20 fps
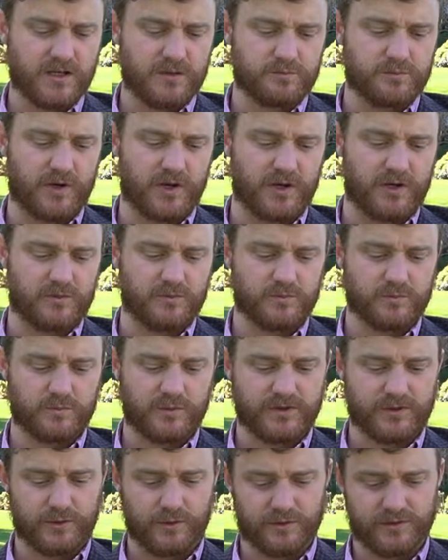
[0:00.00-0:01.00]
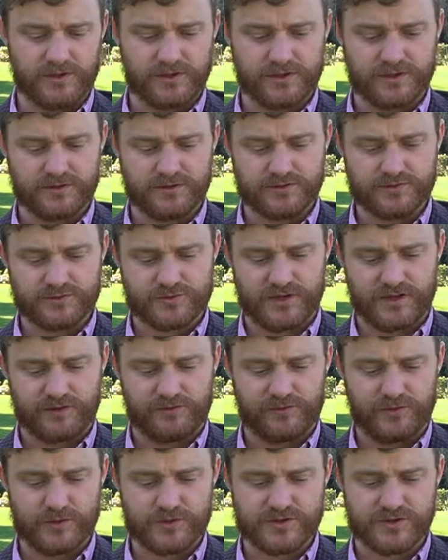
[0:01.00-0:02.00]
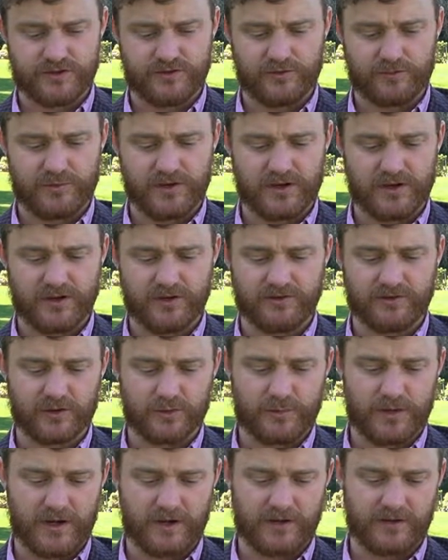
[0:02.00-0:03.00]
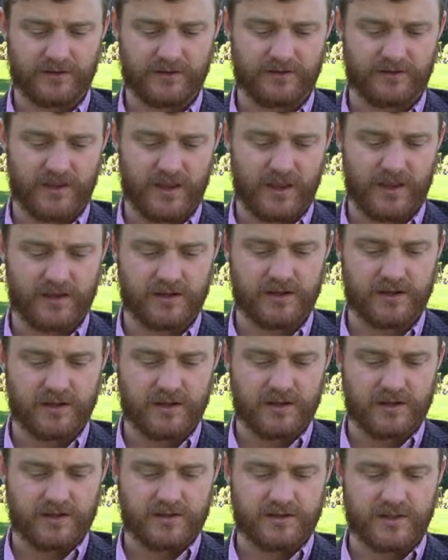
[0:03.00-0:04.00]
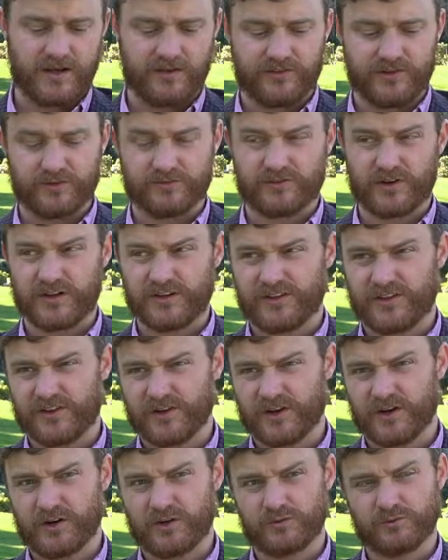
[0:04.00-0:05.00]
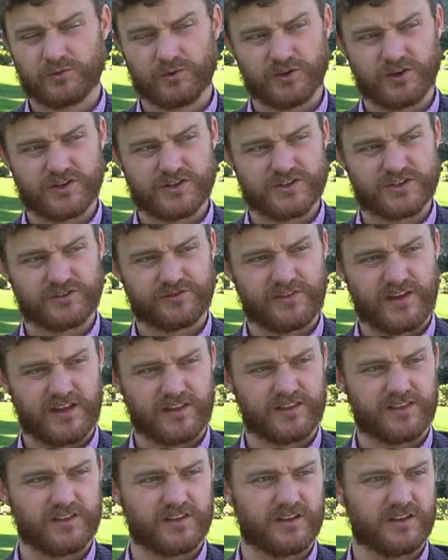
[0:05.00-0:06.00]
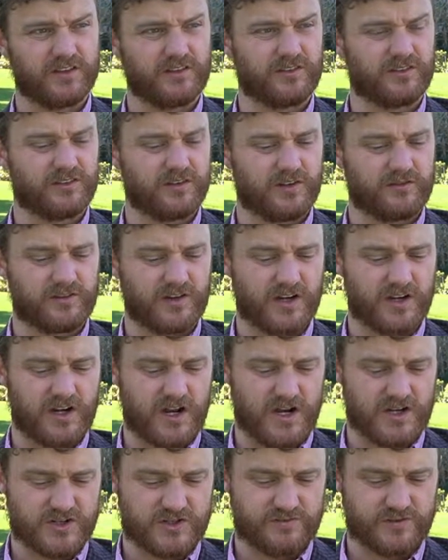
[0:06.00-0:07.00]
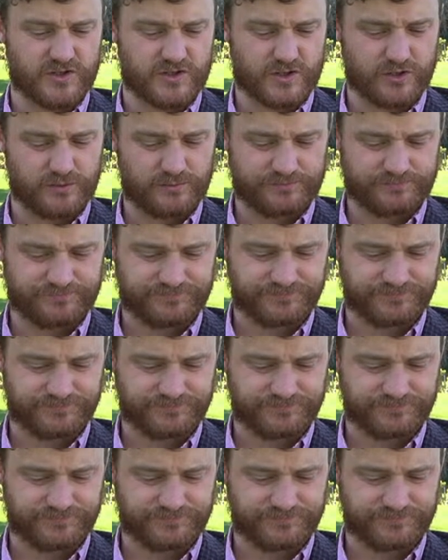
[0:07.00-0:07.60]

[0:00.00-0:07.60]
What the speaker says: but withholding transfusions because her parents say that it's an affront to their religious faith is very controversial.